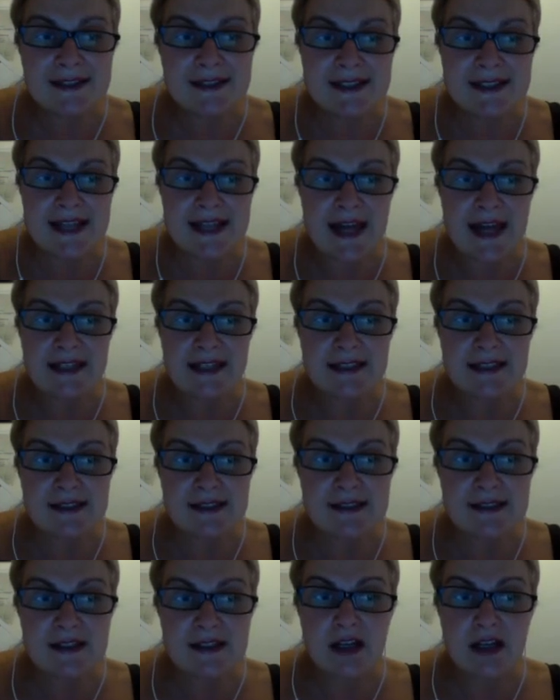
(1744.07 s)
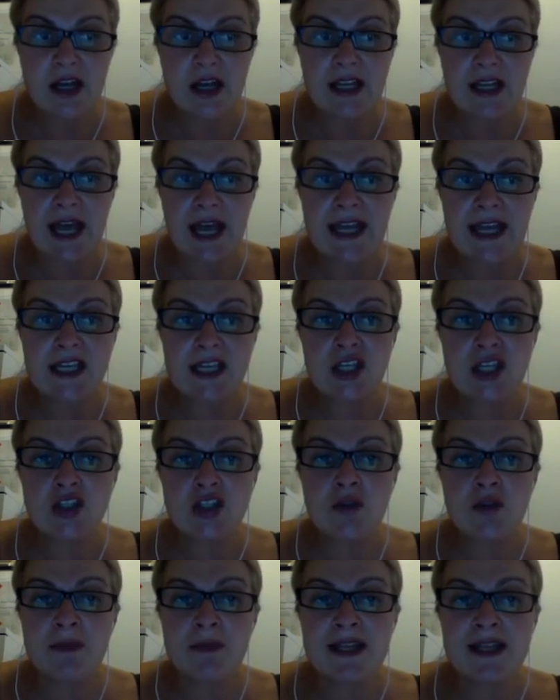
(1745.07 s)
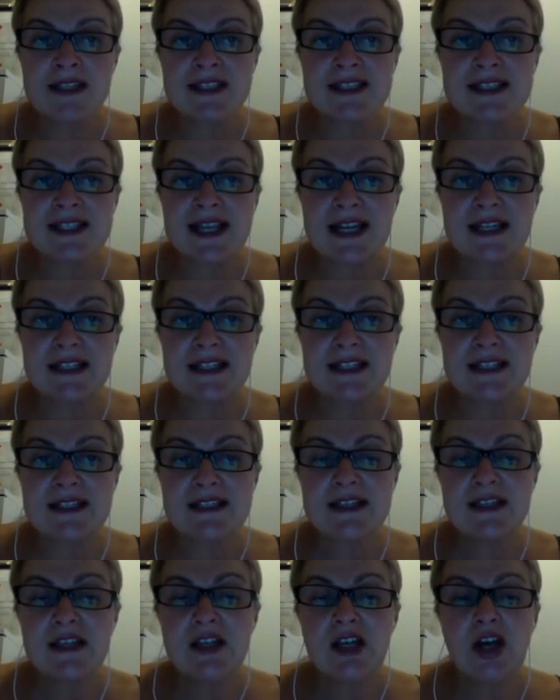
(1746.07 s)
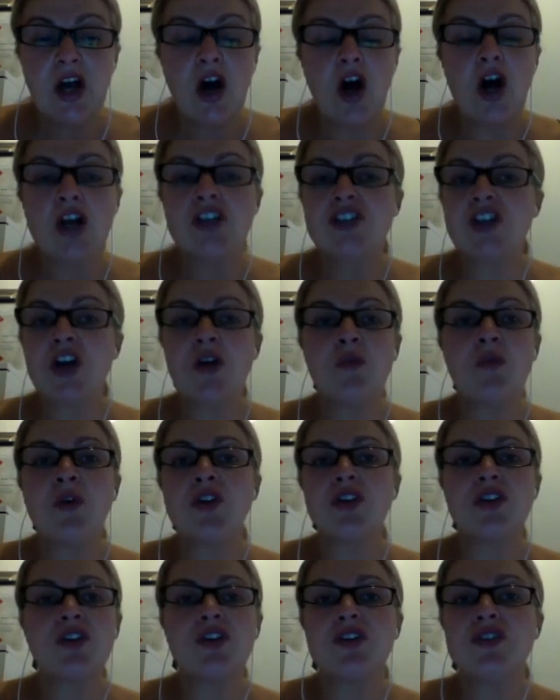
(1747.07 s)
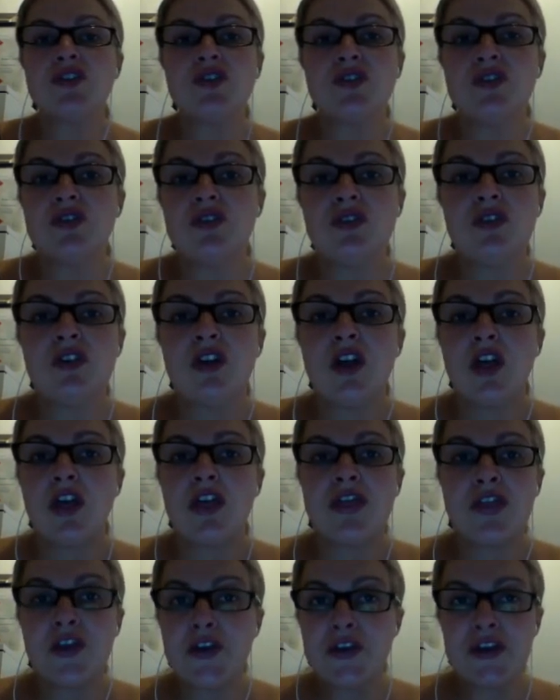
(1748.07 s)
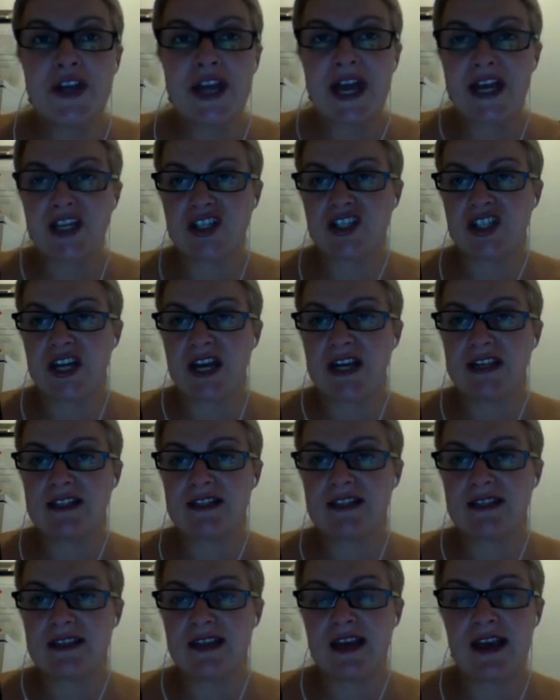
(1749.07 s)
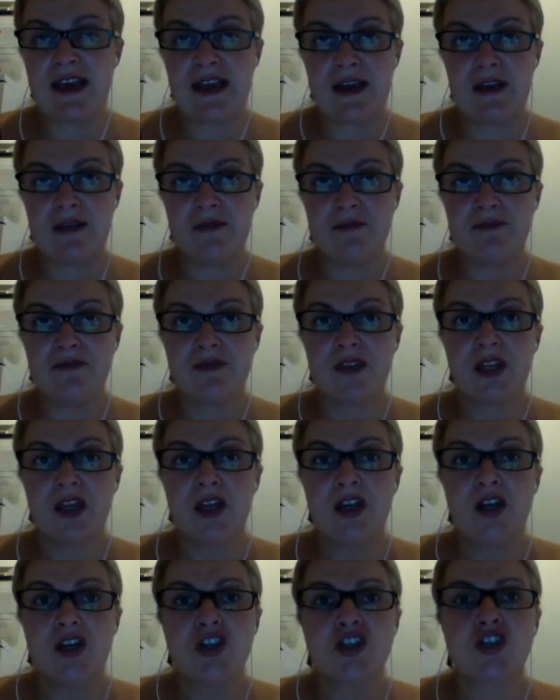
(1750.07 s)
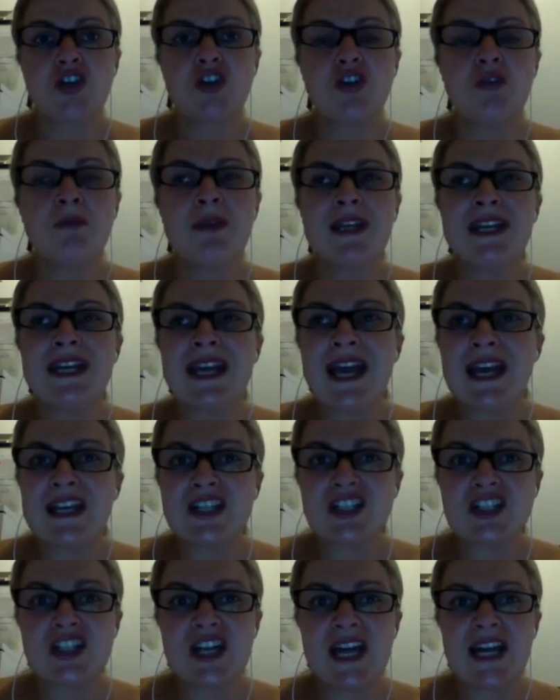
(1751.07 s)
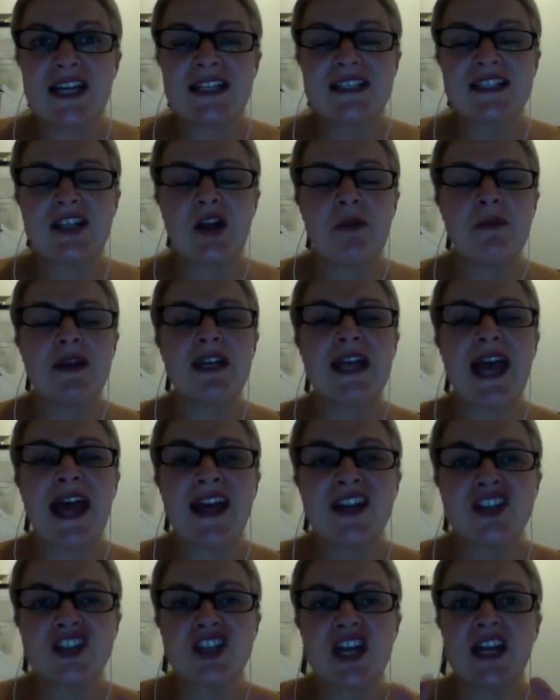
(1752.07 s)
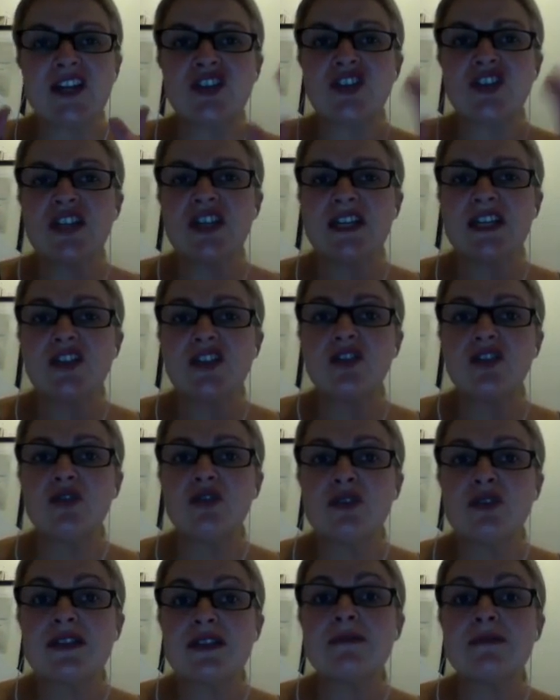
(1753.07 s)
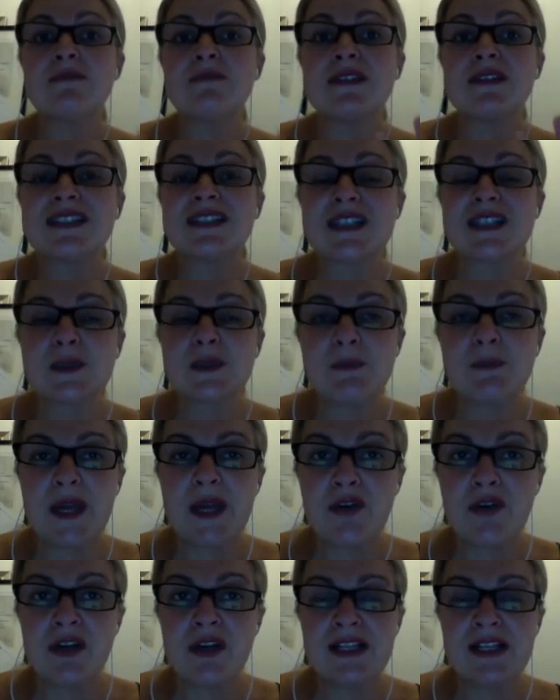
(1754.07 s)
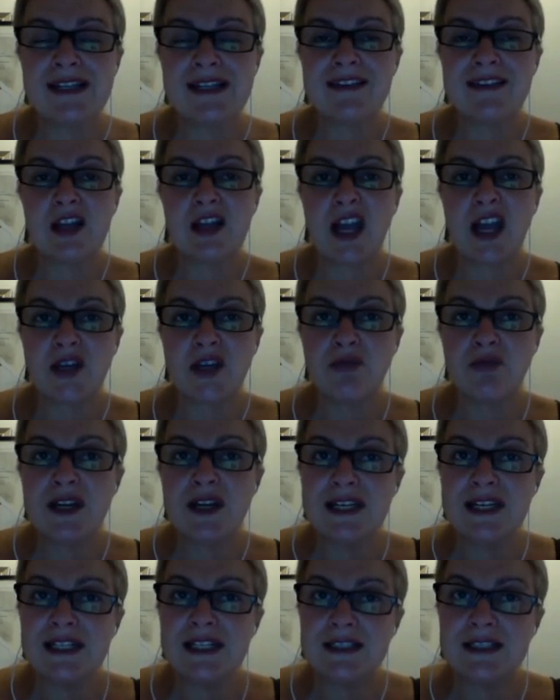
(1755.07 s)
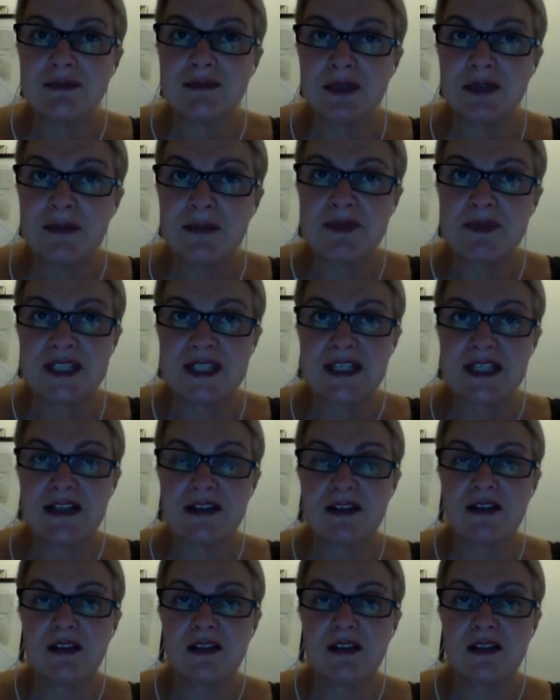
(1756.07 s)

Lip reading: status, okay, in your main status, I don't want you to do 30 hashtags there. Too many hashtags. I mean, hashtags, you need to use them sparingly. They're like red lipstick.